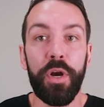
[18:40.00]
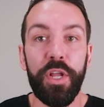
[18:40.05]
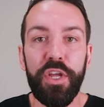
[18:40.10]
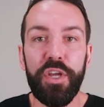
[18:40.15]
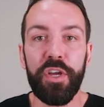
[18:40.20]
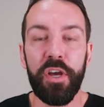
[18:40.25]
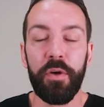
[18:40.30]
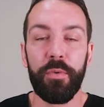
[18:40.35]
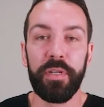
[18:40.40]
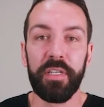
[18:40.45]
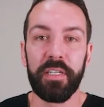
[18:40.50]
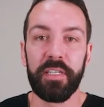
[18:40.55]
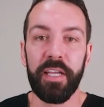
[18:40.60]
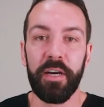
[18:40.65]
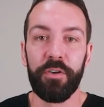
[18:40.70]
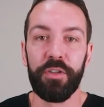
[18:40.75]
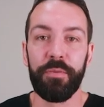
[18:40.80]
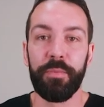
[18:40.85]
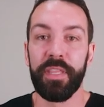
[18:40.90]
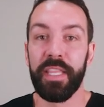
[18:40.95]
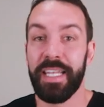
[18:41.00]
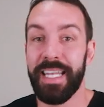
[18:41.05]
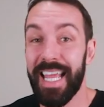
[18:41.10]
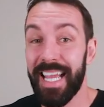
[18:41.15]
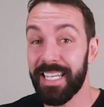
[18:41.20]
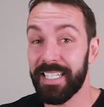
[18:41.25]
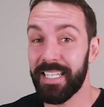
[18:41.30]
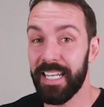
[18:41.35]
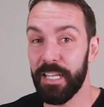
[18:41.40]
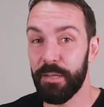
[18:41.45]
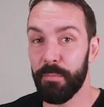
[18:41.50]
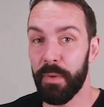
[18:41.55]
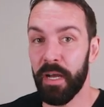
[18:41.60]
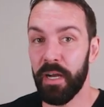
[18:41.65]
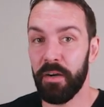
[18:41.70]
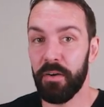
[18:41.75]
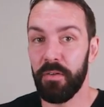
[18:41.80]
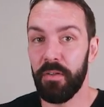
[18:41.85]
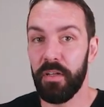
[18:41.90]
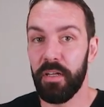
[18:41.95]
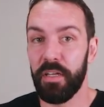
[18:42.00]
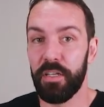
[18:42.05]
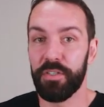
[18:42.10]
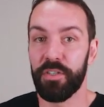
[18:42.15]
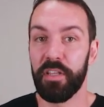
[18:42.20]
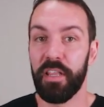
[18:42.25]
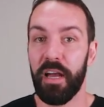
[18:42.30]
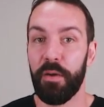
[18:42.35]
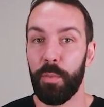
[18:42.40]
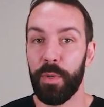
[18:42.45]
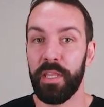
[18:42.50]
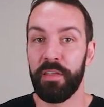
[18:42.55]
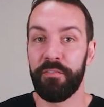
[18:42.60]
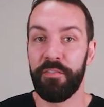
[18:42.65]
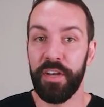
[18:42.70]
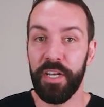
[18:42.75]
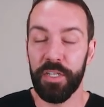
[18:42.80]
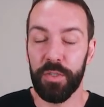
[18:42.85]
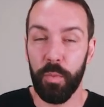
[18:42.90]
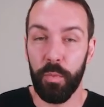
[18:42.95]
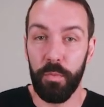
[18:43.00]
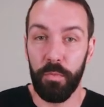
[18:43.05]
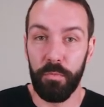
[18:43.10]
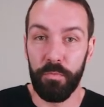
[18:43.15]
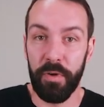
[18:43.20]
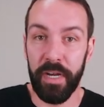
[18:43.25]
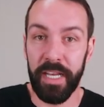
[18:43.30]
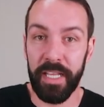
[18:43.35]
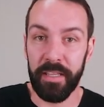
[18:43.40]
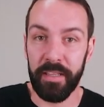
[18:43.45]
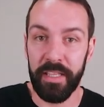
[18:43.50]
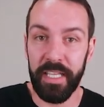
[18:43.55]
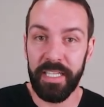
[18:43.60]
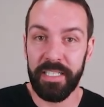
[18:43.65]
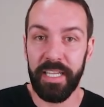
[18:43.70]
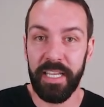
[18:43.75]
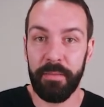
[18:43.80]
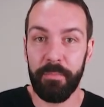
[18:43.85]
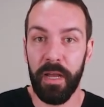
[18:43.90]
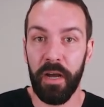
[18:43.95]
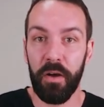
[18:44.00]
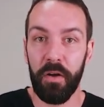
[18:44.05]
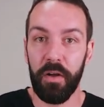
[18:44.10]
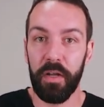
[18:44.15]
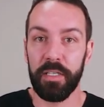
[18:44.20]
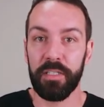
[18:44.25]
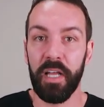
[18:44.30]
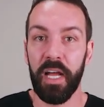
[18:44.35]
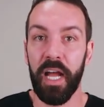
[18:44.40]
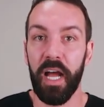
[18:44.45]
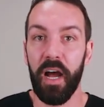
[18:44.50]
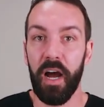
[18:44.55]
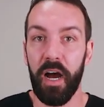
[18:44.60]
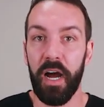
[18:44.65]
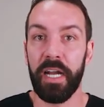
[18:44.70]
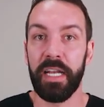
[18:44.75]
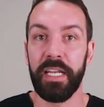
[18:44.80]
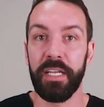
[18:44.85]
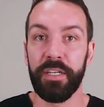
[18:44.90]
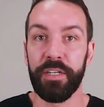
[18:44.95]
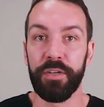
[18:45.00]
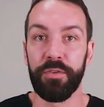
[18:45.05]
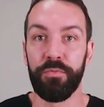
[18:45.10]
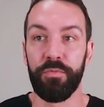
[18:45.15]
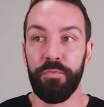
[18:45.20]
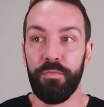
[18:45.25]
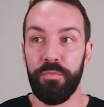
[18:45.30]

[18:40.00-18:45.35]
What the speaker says: are you going to tell them in the next email so that when they finish reading this email, it's like, I need to